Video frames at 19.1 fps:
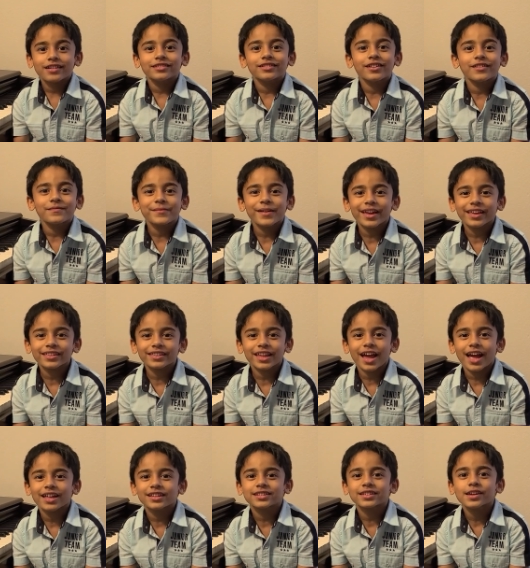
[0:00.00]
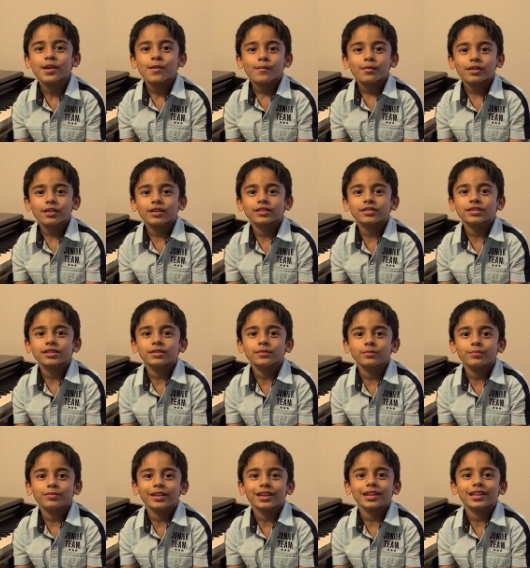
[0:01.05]
love my daddy because he
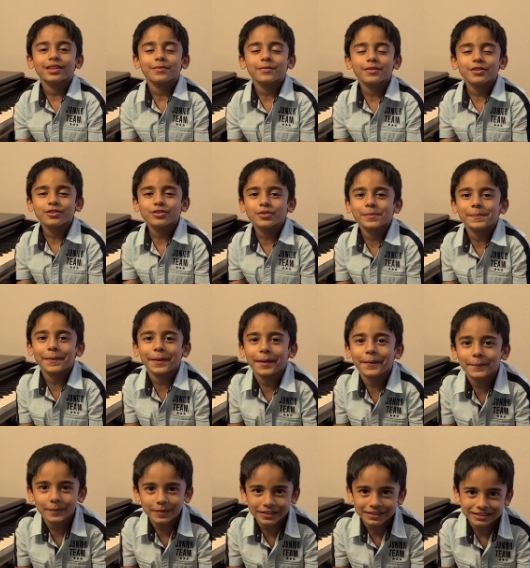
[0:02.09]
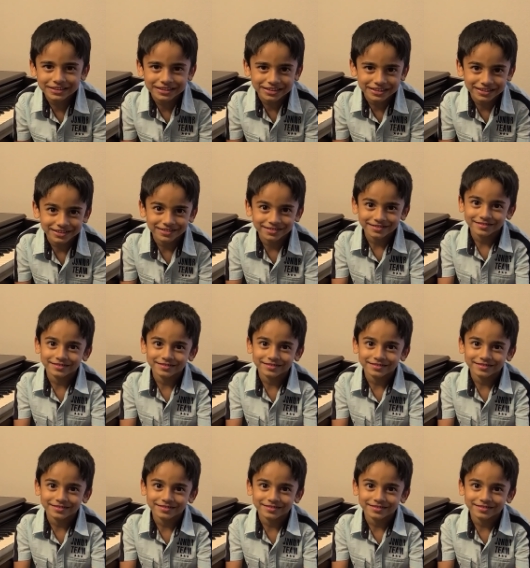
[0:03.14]
brings me to badminton.